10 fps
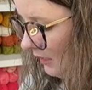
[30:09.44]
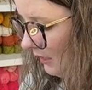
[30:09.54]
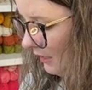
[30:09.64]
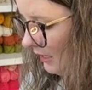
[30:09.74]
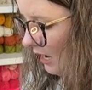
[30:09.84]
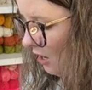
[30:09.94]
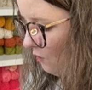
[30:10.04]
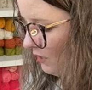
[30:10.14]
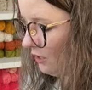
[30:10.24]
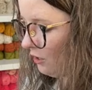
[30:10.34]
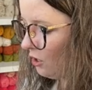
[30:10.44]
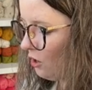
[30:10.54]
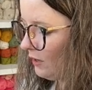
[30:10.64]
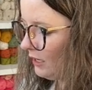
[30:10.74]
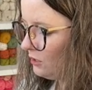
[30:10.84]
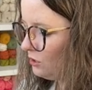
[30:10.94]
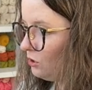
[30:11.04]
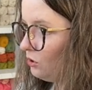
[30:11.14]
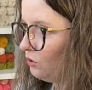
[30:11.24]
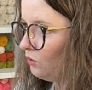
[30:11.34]
Now we are going
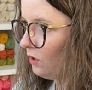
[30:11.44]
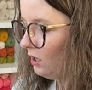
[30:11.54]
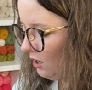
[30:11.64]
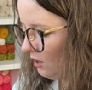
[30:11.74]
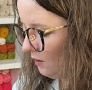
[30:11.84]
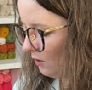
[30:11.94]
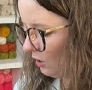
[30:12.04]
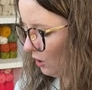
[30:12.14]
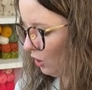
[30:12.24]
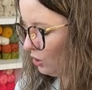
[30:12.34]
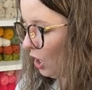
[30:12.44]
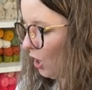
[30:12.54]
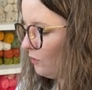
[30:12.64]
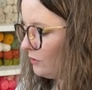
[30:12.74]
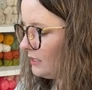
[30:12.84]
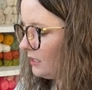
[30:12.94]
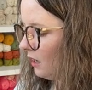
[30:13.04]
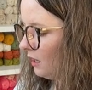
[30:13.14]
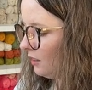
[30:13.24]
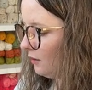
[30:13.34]
to close
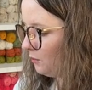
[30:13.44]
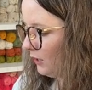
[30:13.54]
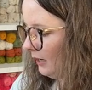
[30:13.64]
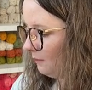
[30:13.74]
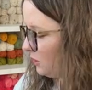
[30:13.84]
the brim.